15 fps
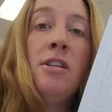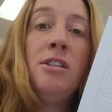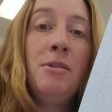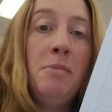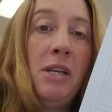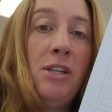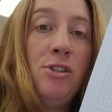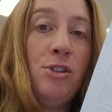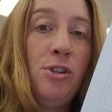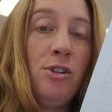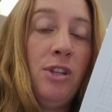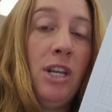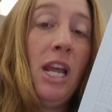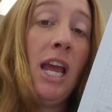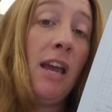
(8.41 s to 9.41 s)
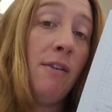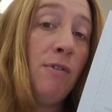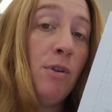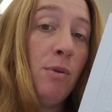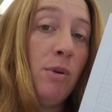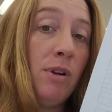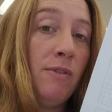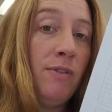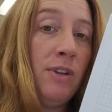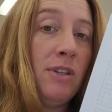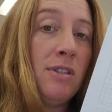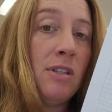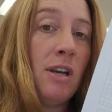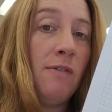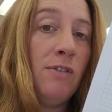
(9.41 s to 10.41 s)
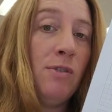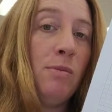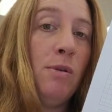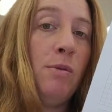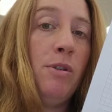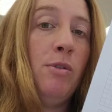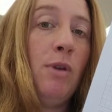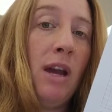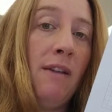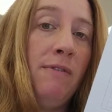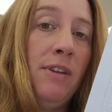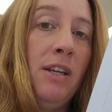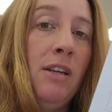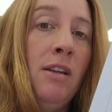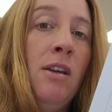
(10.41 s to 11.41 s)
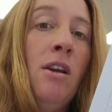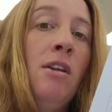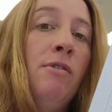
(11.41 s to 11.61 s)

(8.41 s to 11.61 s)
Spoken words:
to make sure that everyone feels comfortable with graphing